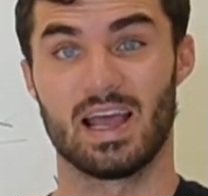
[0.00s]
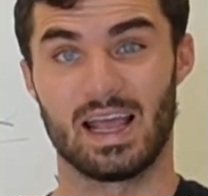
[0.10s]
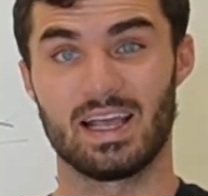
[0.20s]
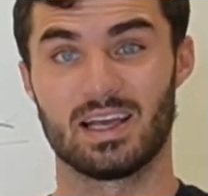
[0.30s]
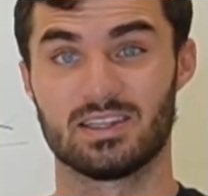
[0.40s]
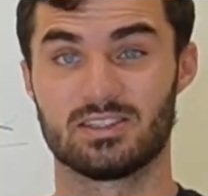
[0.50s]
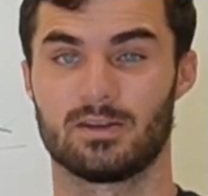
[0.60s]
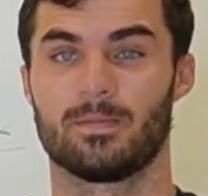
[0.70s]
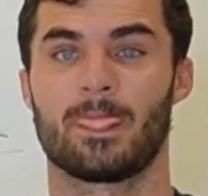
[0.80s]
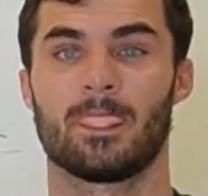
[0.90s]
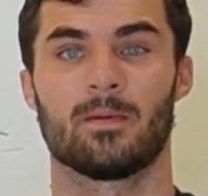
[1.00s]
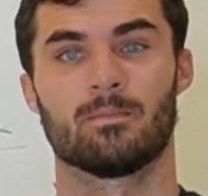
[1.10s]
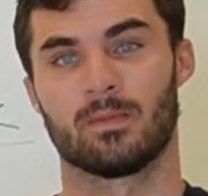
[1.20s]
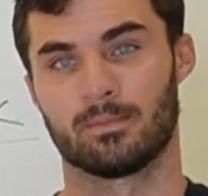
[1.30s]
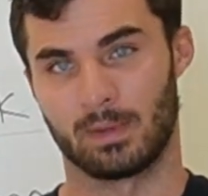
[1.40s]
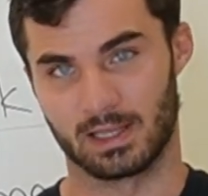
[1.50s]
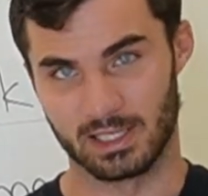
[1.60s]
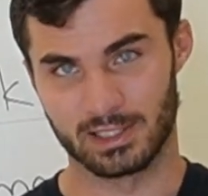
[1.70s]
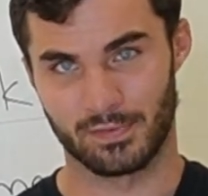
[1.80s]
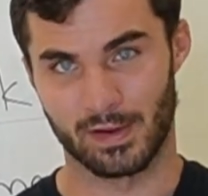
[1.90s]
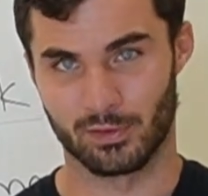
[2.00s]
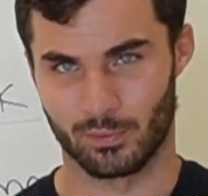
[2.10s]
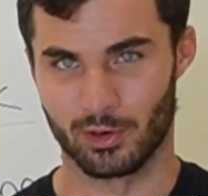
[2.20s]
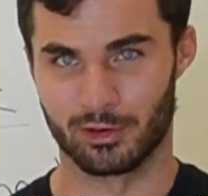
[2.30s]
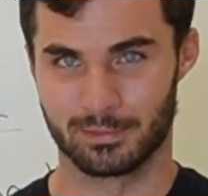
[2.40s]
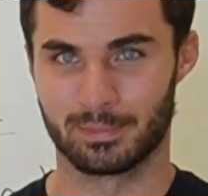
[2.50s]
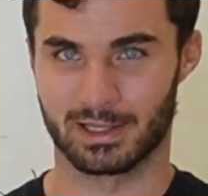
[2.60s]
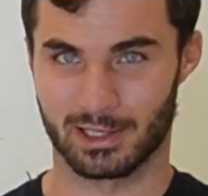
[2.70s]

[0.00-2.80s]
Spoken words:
and my least favorite word, but the